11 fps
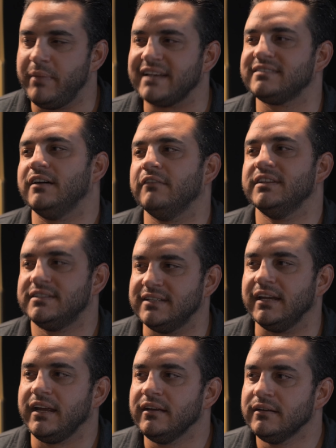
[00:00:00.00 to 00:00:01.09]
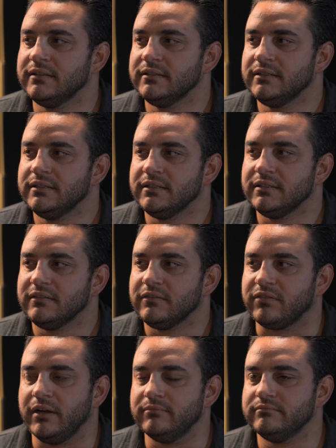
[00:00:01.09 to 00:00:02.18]
best of the city, right?
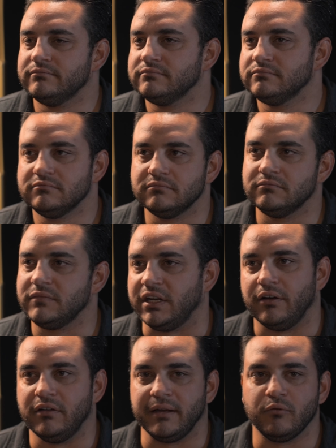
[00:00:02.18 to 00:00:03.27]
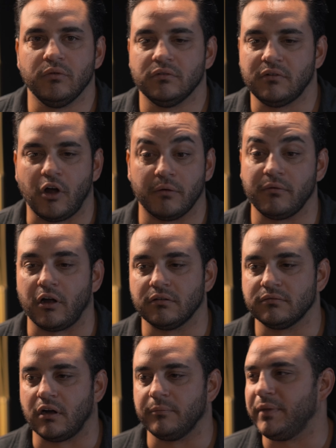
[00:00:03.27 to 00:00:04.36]
From, you know, like our, our,
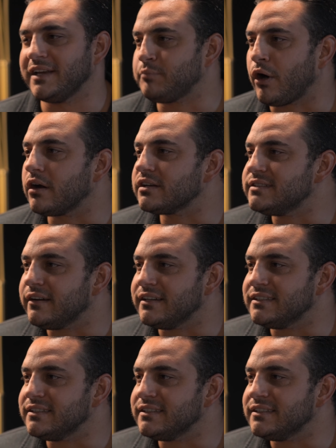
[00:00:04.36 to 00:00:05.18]
our best parks here